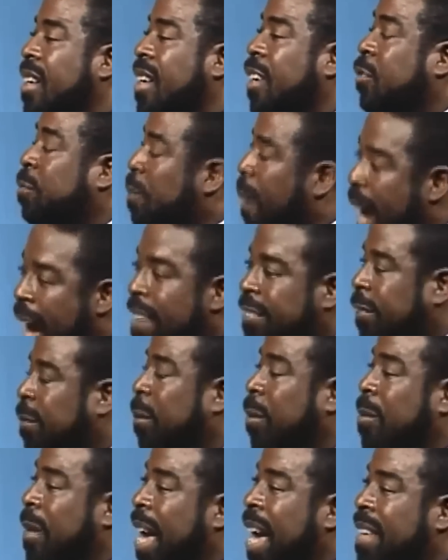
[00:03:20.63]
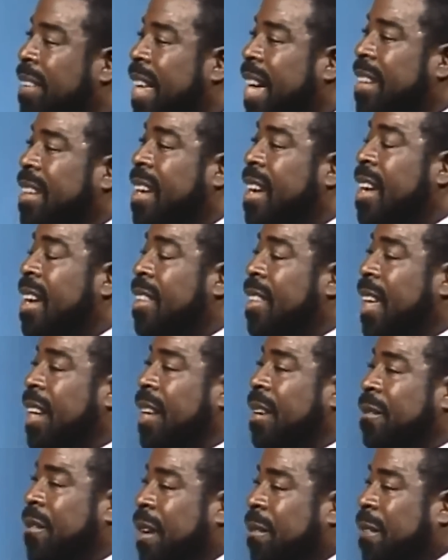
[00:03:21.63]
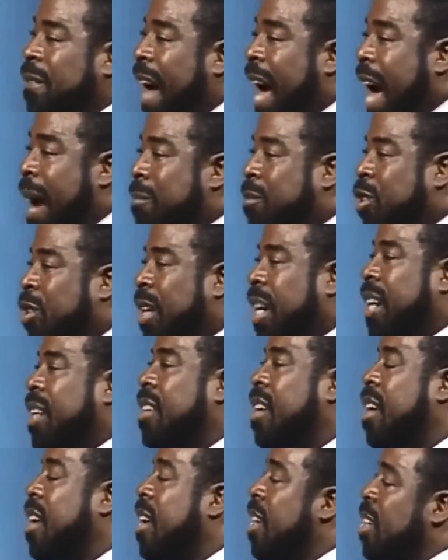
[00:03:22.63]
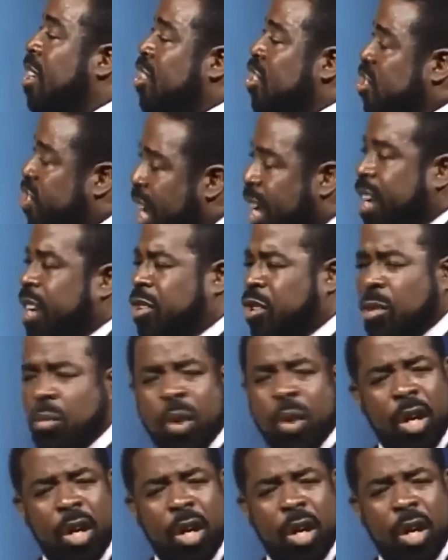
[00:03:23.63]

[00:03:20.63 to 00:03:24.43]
It's possible, man, that if I'm doing it, she can do it.